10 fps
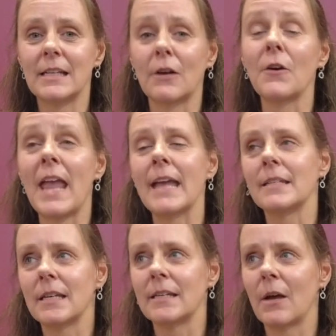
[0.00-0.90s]

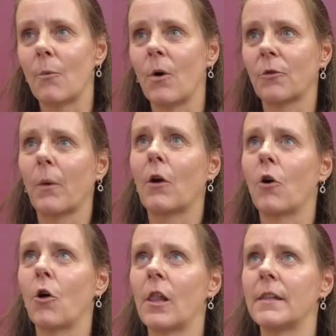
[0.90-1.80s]
created what we
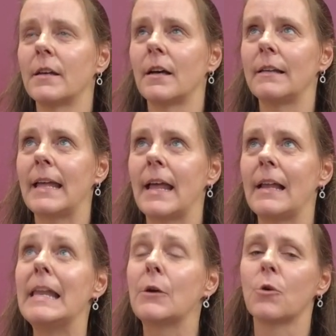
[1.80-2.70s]
call the
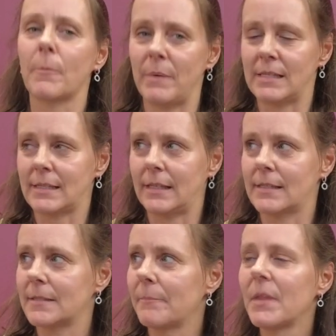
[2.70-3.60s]
liquor
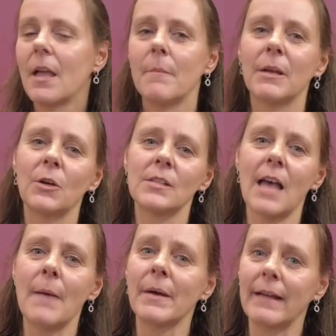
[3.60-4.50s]
biscuits, because
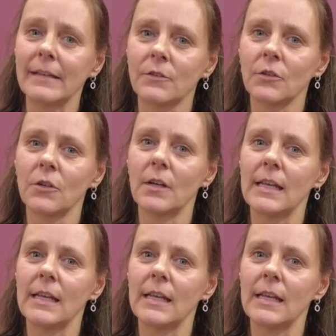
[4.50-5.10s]
amaretto,